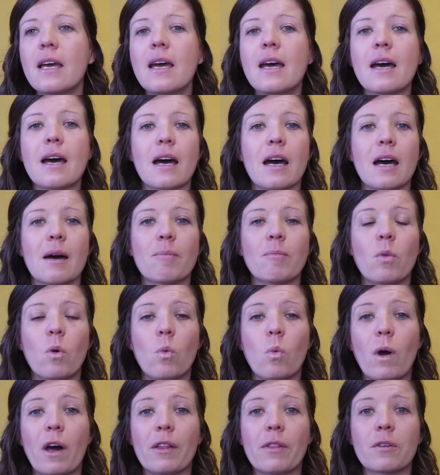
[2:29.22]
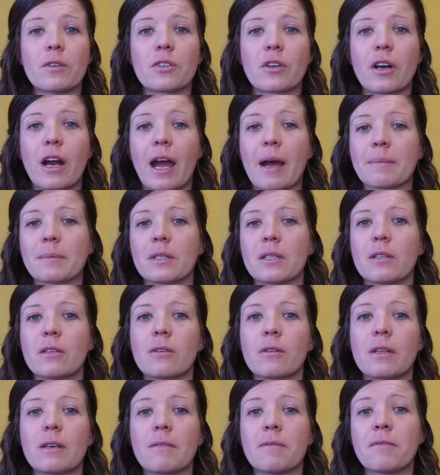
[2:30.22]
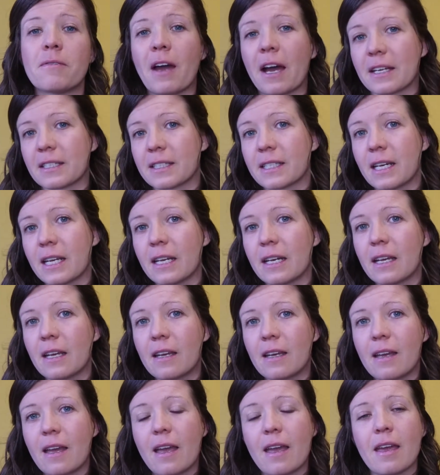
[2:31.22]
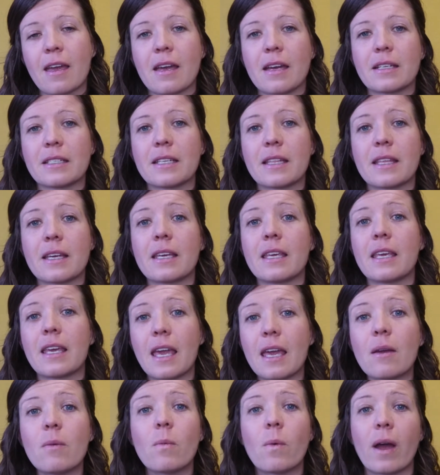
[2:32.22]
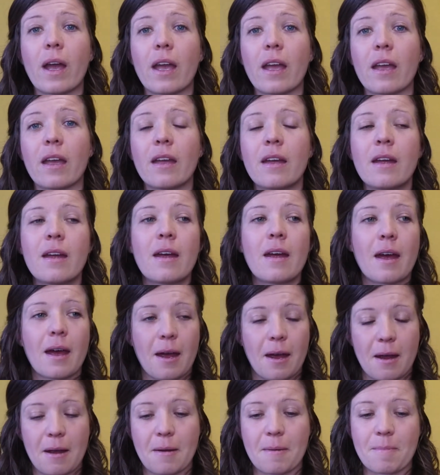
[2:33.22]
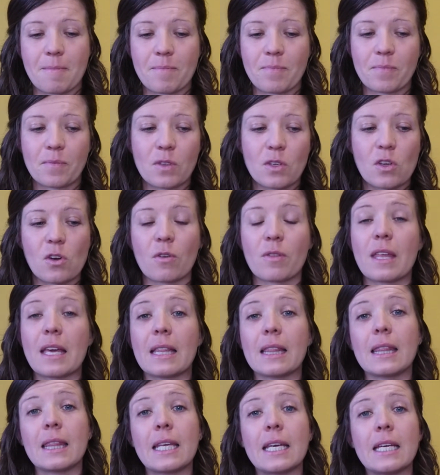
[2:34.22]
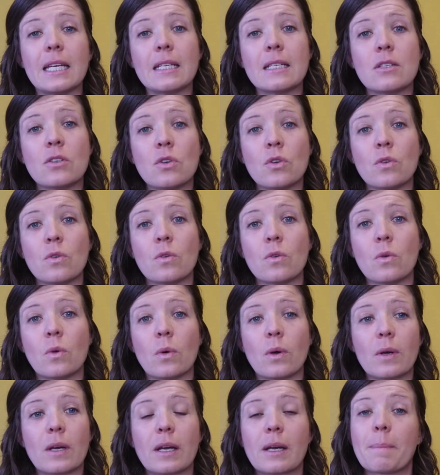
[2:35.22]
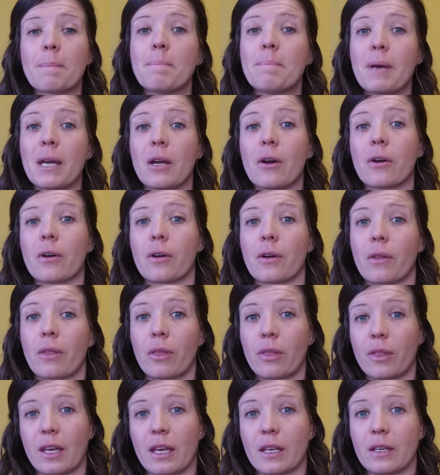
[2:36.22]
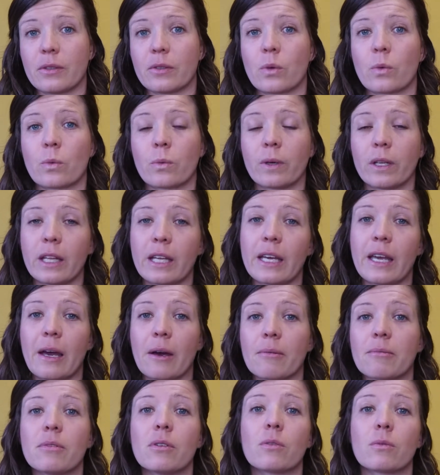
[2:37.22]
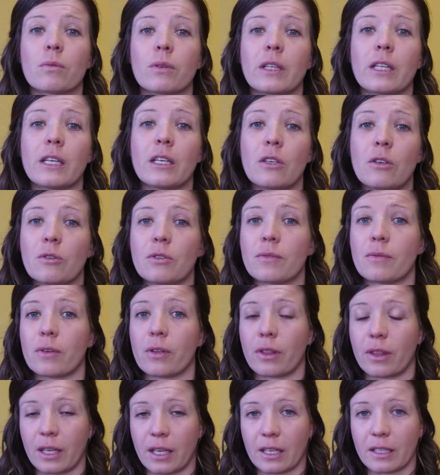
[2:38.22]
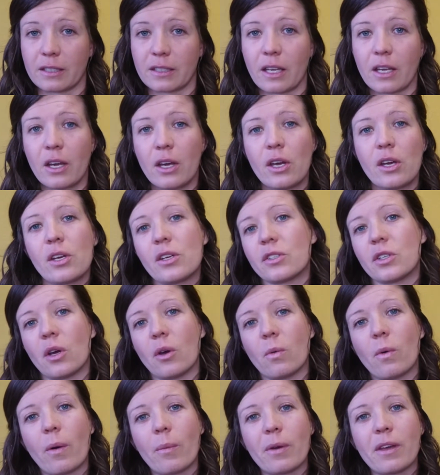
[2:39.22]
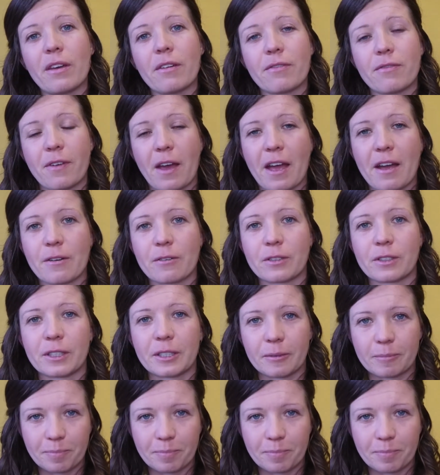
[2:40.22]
While those are absolutely fascinating and the gateway, they lead to bigger things, really helpful, really useful things. So what we have found,